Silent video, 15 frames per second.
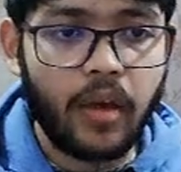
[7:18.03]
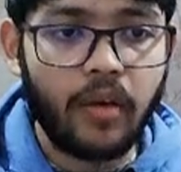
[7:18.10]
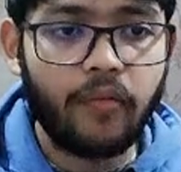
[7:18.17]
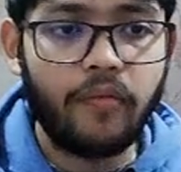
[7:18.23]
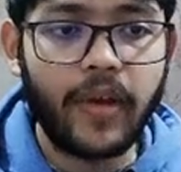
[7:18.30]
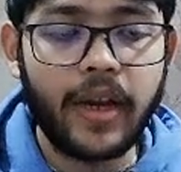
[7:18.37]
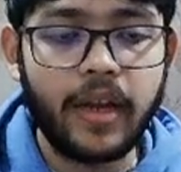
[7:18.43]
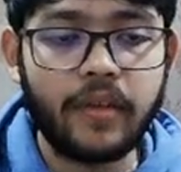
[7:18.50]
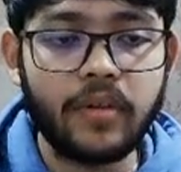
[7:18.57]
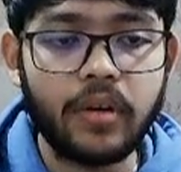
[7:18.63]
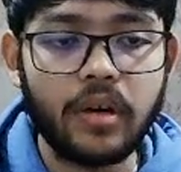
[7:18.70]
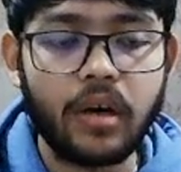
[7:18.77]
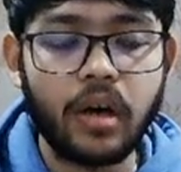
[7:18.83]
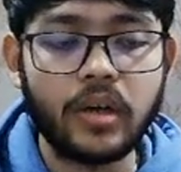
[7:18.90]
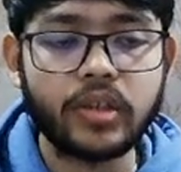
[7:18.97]
Whenever
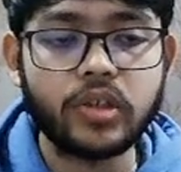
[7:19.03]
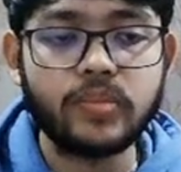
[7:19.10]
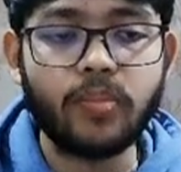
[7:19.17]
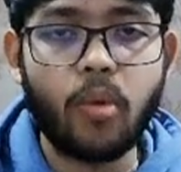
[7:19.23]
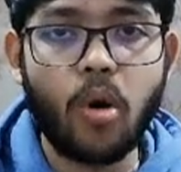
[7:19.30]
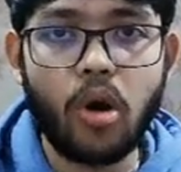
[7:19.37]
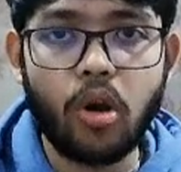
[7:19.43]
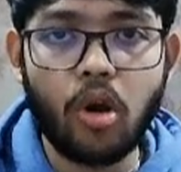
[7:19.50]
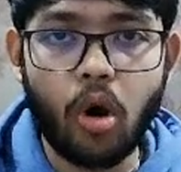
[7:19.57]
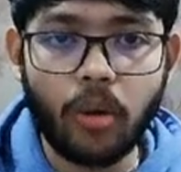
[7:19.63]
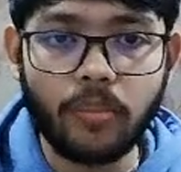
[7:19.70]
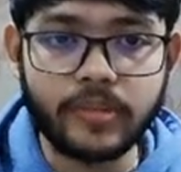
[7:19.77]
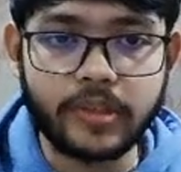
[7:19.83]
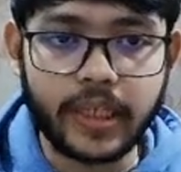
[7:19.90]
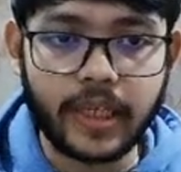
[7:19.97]
a small
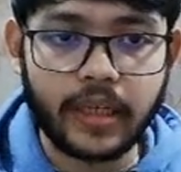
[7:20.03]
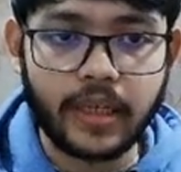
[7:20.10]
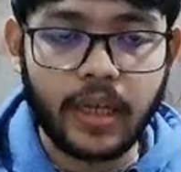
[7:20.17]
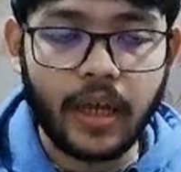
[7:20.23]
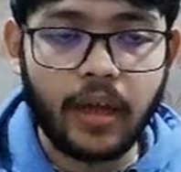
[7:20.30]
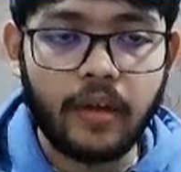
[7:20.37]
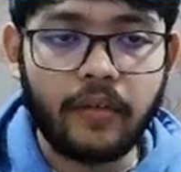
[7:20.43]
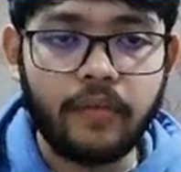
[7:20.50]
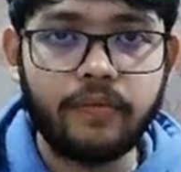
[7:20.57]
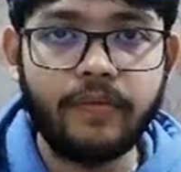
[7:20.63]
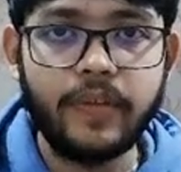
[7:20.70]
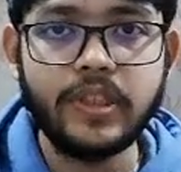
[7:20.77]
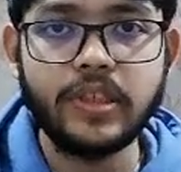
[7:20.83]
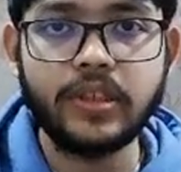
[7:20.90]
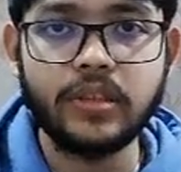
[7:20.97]
object
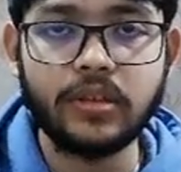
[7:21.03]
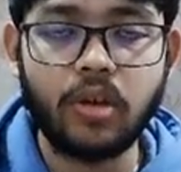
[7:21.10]
which